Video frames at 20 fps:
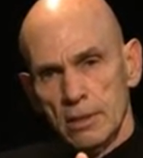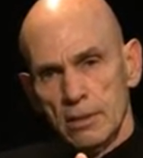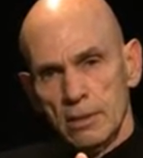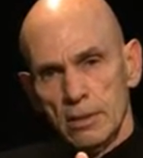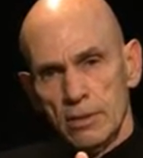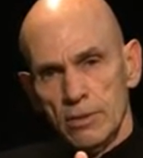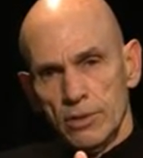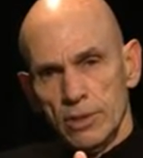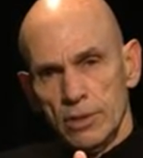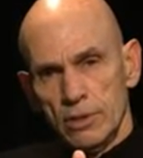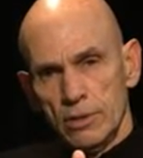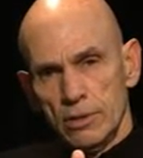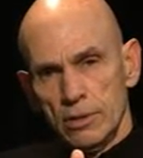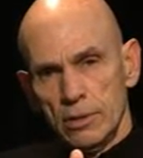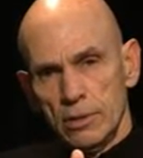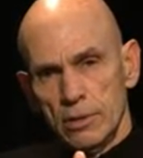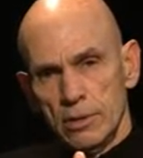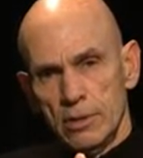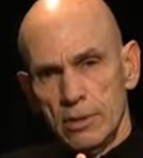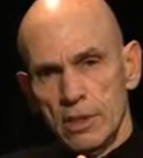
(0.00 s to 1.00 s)
a
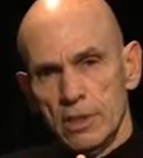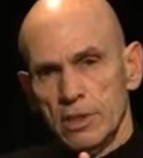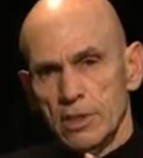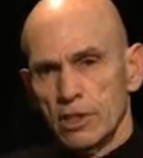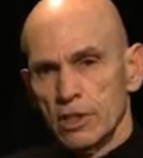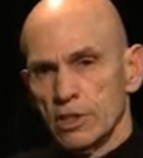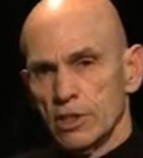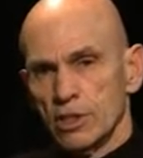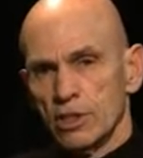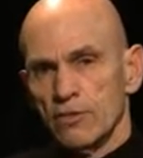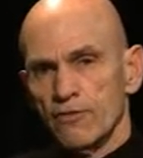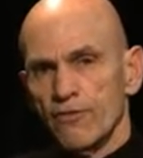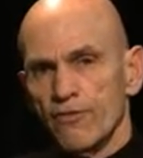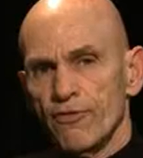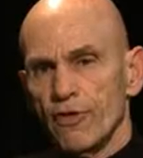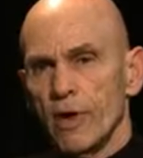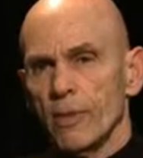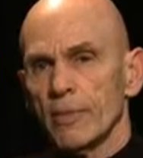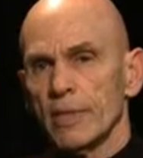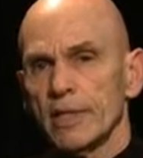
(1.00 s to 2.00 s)
certain distance
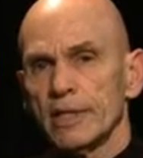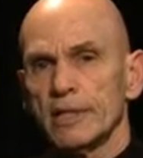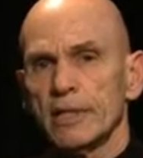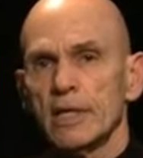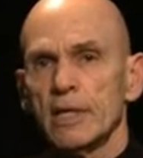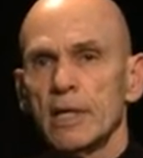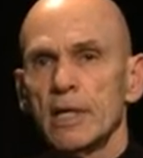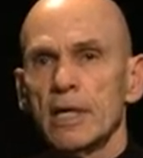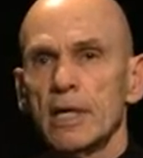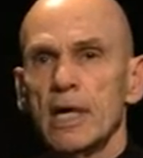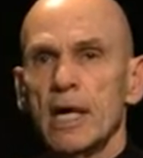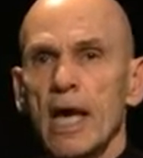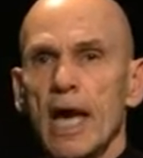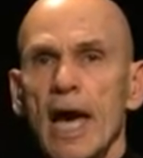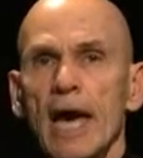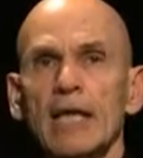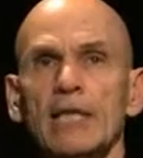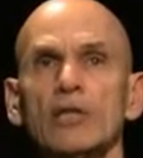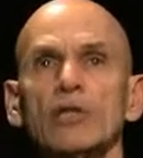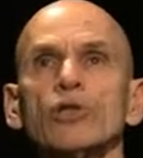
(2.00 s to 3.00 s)
from it
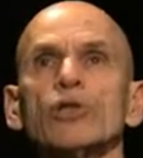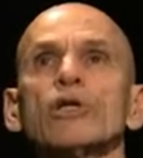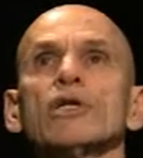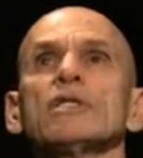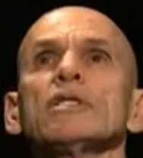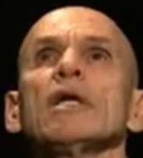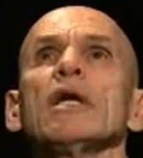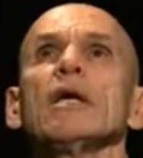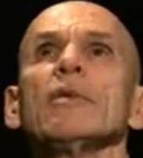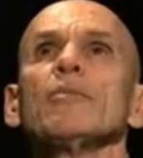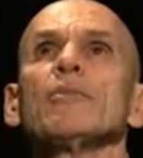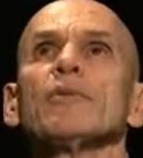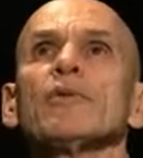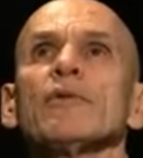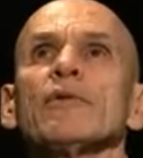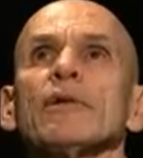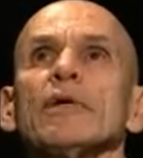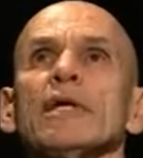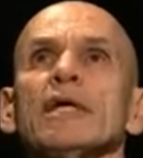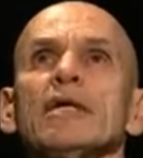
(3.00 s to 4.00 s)
and looked up,
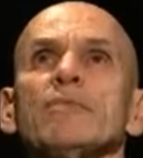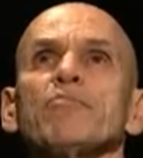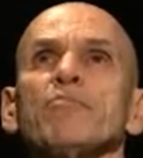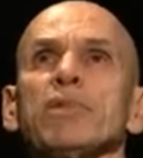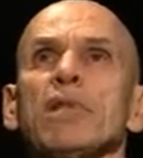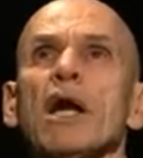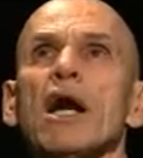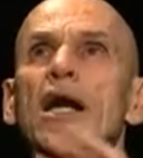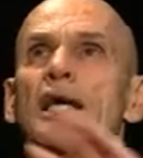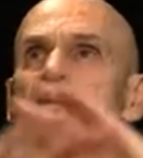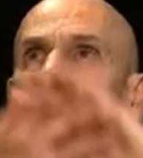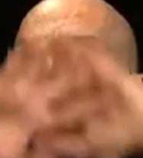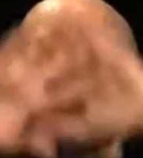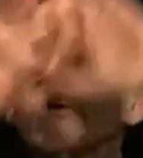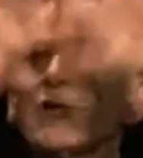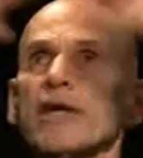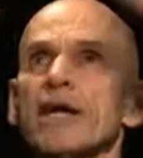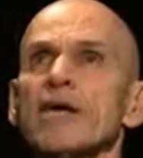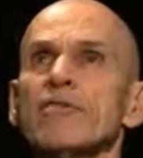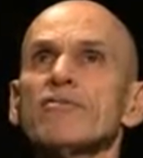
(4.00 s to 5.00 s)
it blocked
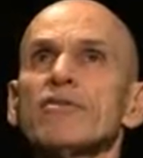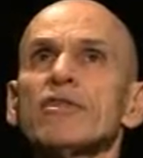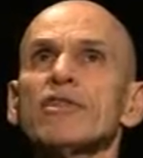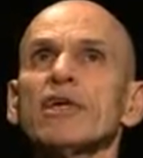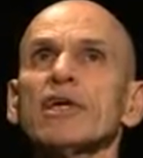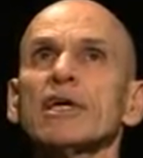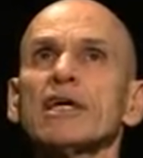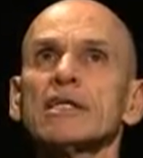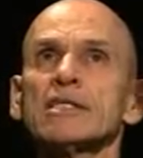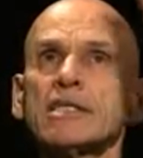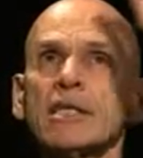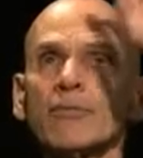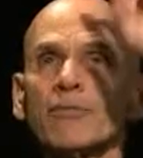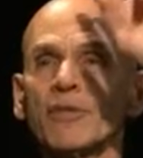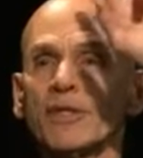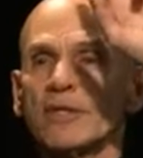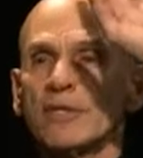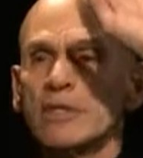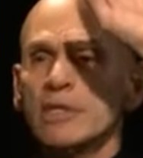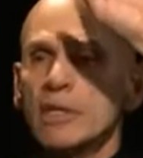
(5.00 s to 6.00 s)
out everything
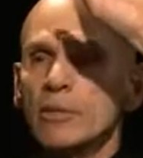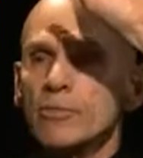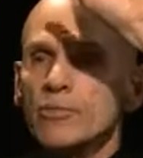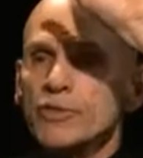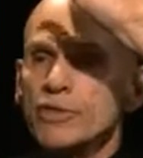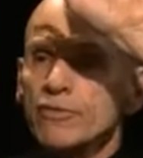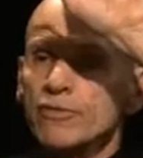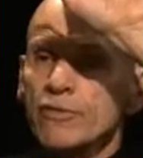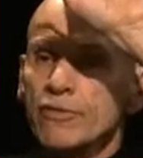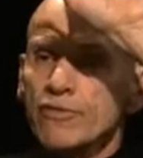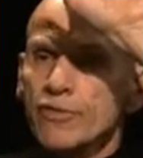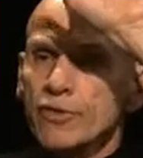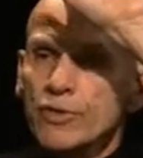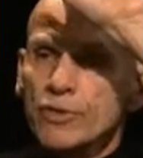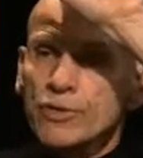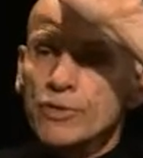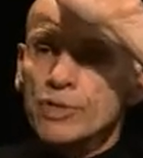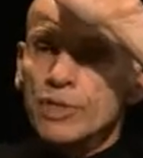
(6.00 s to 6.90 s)
except the tips of a few